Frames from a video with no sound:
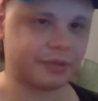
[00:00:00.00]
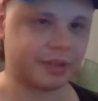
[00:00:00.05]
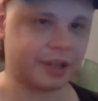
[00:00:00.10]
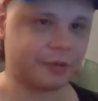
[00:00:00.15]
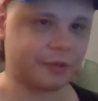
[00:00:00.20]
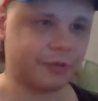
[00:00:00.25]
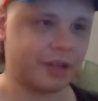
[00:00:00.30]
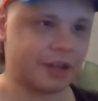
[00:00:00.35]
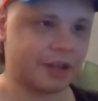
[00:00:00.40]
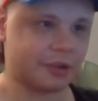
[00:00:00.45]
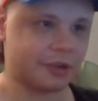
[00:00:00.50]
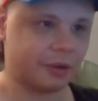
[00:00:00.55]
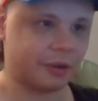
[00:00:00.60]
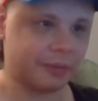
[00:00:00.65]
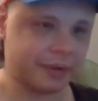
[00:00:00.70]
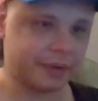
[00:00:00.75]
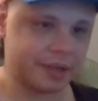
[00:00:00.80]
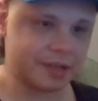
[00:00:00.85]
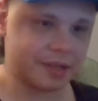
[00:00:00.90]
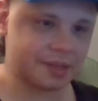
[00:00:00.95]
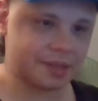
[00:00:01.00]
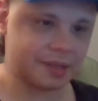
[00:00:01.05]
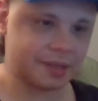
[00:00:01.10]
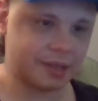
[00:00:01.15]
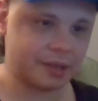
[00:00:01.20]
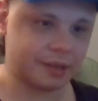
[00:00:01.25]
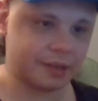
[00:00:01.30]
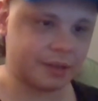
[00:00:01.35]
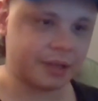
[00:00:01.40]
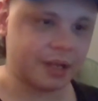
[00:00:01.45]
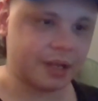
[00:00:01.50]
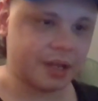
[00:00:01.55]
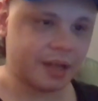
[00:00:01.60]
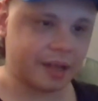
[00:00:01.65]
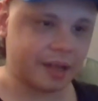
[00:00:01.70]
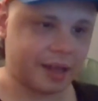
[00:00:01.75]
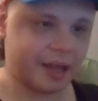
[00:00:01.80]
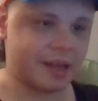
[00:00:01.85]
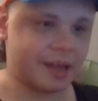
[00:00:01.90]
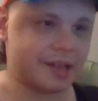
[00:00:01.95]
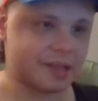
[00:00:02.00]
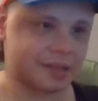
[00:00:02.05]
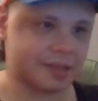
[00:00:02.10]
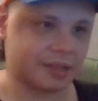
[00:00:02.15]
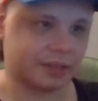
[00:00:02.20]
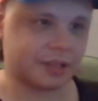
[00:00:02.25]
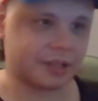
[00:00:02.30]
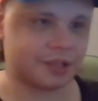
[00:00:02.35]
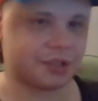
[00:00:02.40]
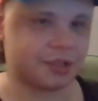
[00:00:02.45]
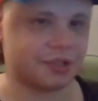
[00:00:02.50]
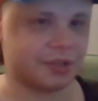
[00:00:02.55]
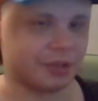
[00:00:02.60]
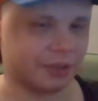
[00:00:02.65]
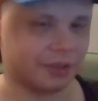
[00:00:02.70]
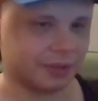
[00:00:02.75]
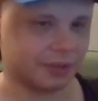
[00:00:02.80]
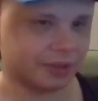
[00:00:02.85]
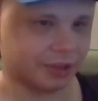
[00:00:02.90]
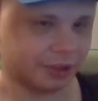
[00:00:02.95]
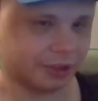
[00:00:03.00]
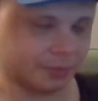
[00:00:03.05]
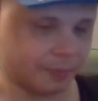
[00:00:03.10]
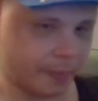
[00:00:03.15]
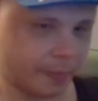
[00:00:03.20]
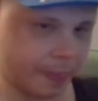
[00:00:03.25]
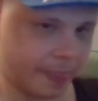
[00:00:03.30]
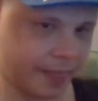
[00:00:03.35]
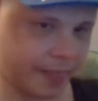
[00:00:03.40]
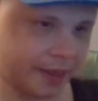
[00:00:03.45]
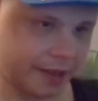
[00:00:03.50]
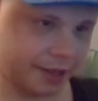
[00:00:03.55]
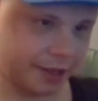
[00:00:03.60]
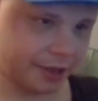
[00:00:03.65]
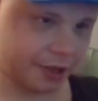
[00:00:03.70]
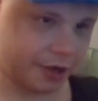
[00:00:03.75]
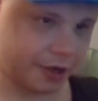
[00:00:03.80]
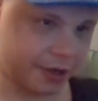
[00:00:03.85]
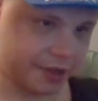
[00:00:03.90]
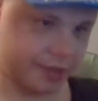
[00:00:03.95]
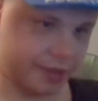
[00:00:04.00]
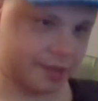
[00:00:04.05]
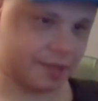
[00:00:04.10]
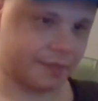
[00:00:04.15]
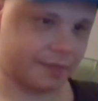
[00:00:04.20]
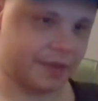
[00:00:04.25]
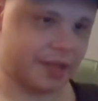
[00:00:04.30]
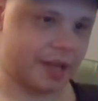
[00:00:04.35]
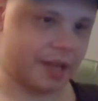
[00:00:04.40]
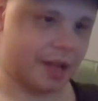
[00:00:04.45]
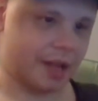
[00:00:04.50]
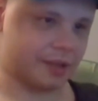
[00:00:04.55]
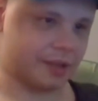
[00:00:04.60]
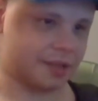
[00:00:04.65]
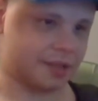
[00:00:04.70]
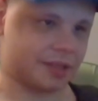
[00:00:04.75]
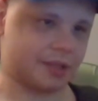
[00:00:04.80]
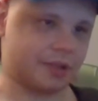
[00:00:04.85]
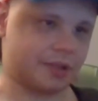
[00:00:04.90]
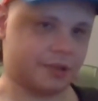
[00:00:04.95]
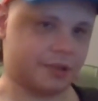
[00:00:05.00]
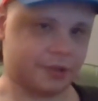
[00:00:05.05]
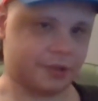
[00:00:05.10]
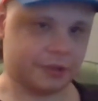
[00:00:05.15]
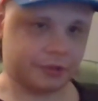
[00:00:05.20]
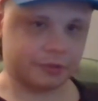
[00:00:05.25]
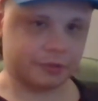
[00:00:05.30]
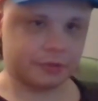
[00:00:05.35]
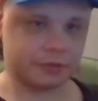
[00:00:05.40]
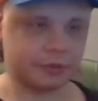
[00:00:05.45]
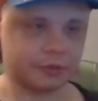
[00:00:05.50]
Like we had already seen a Celestial um, in Guardians of the Galaxy, you know.